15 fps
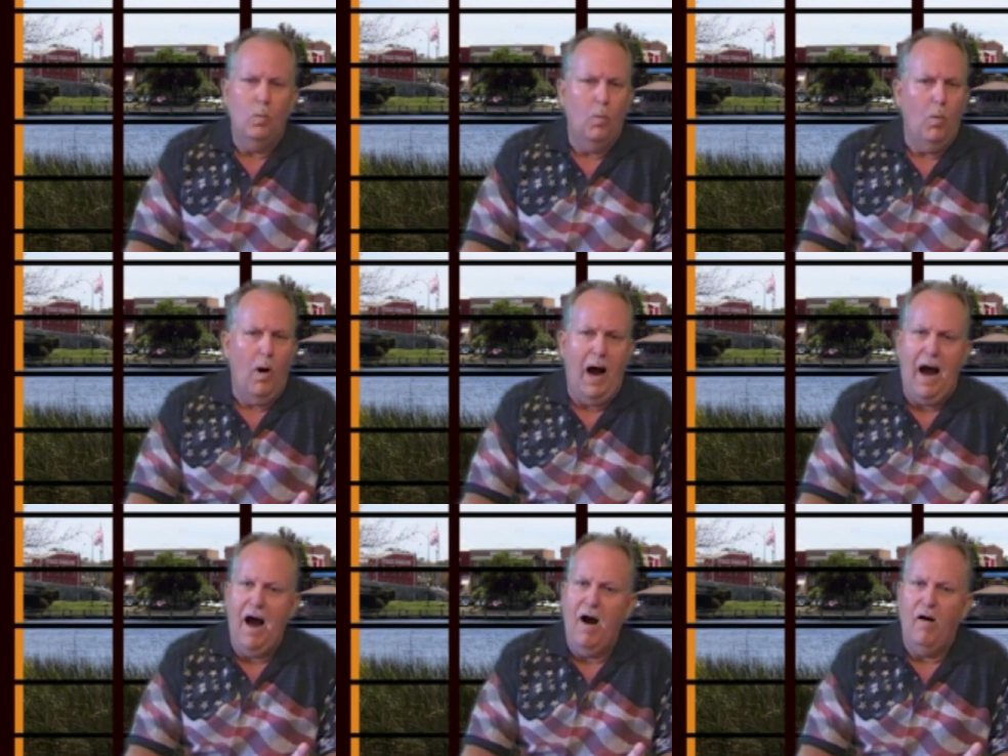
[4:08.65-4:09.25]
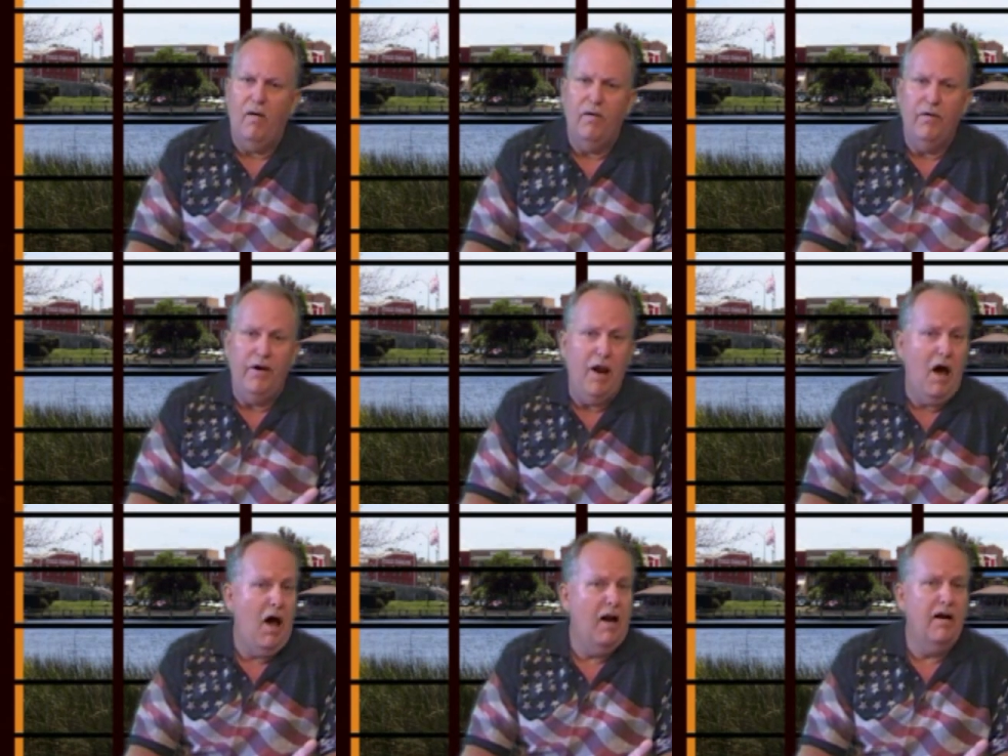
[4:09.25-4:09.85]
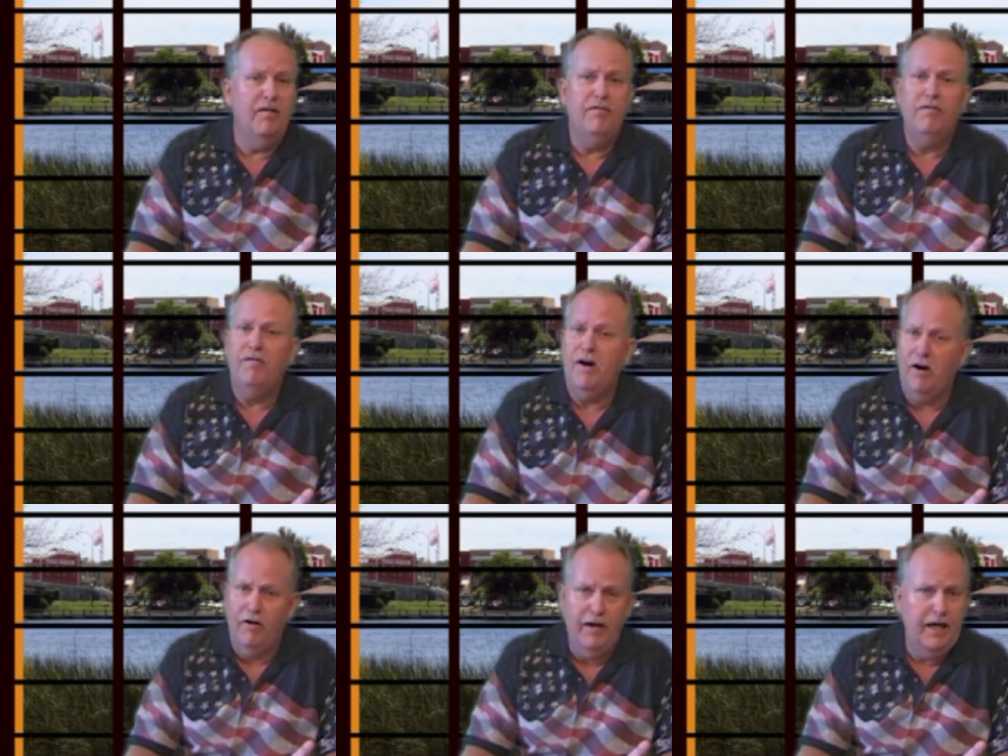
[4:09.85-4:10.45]
Wow, not a
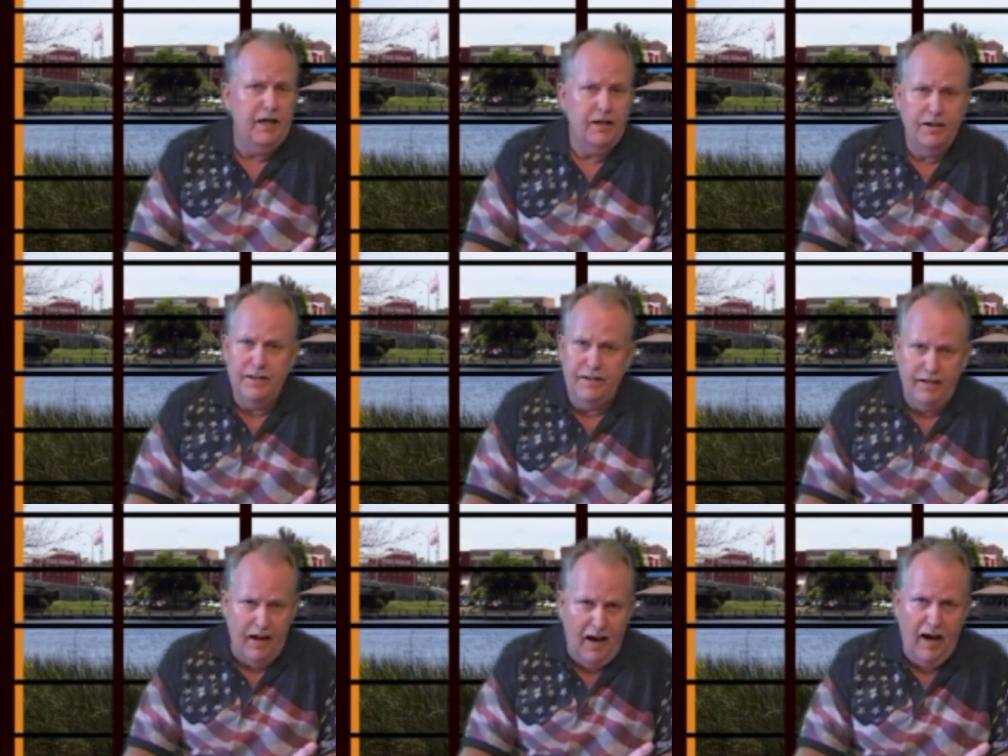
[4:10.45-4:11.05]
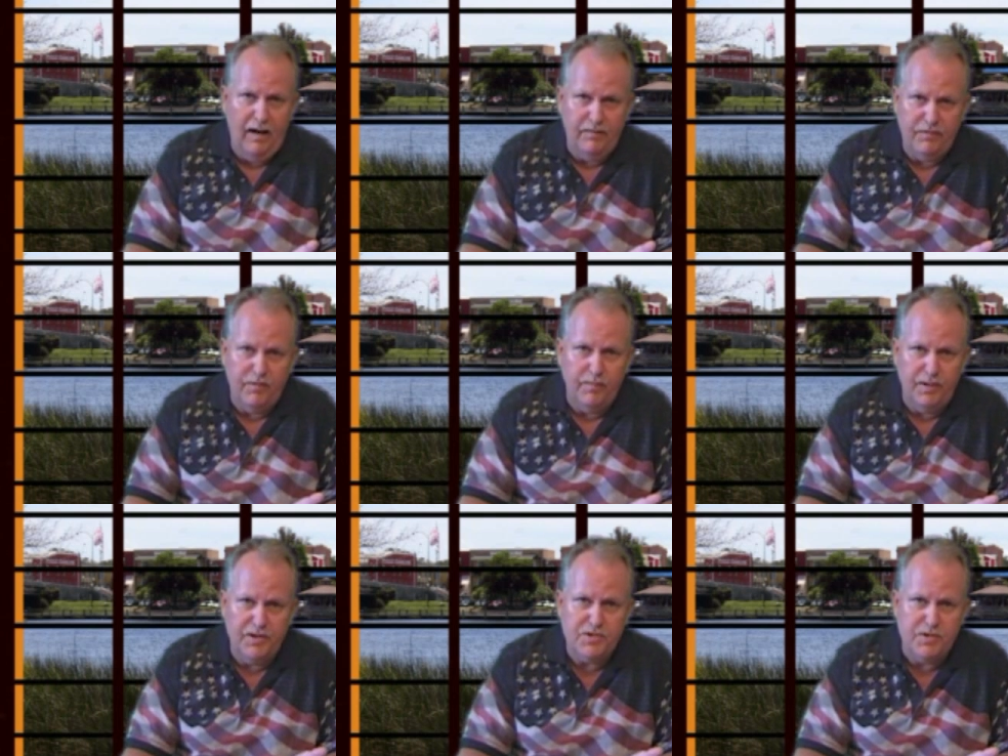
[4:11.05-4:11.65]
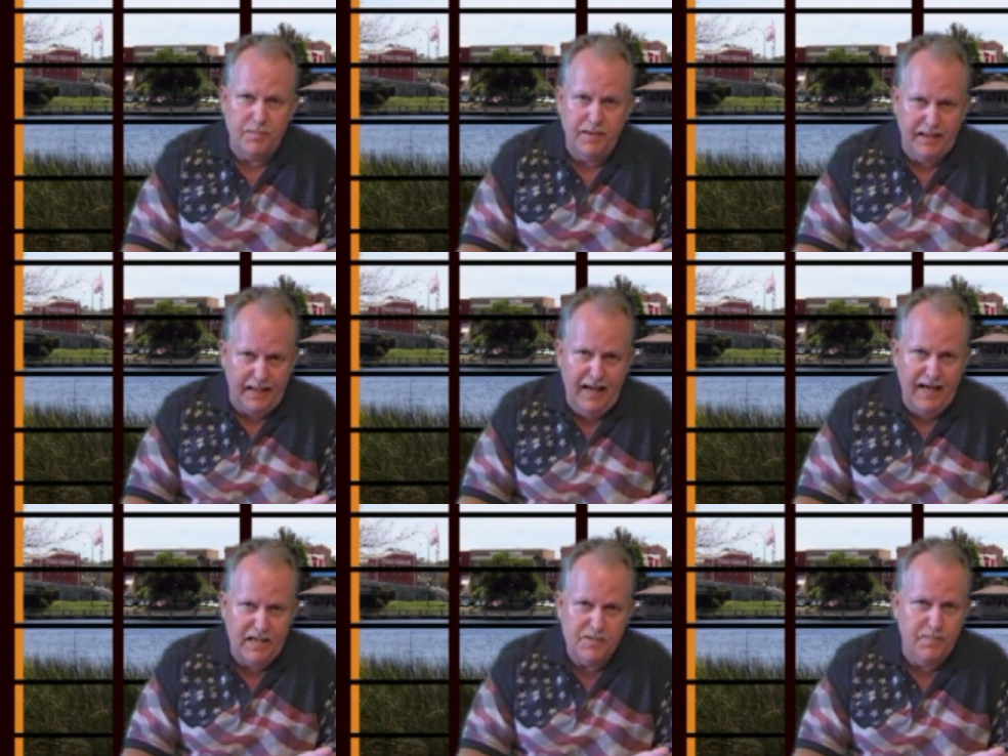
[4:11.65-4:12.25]
very good night for Mr.
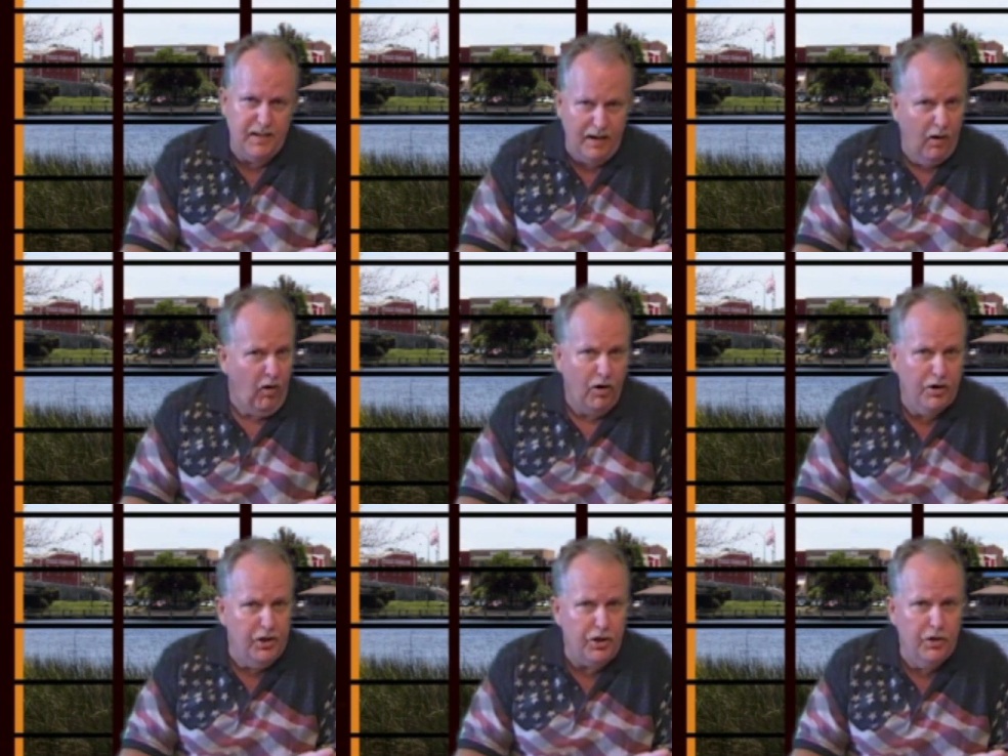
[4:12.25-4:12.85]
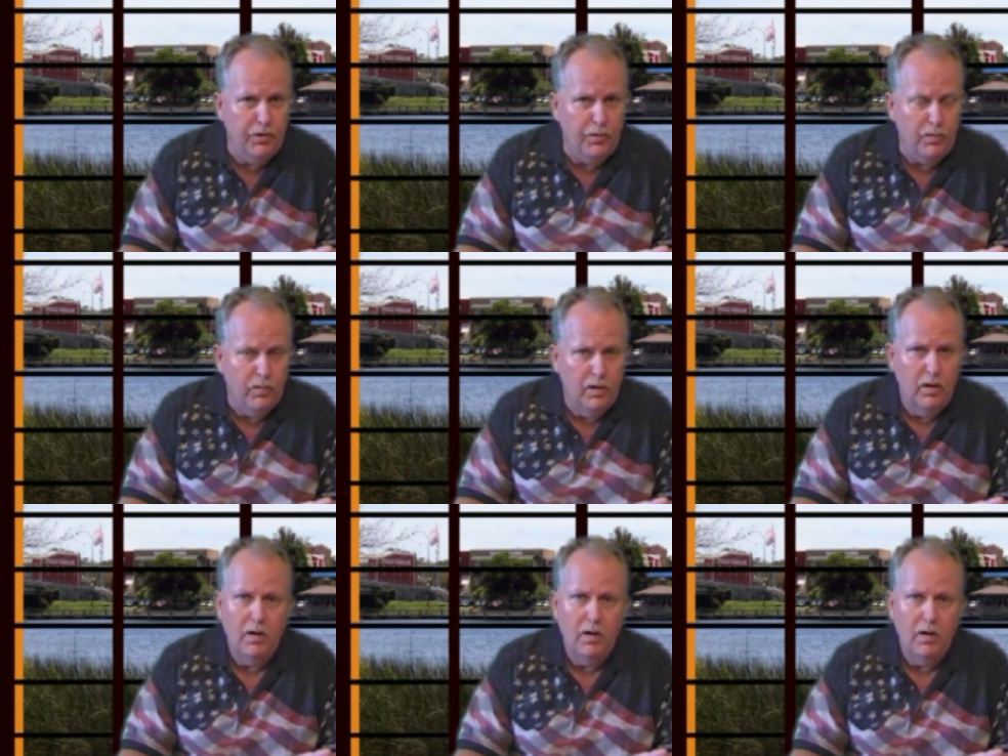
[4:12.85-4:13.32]
McNesby or you.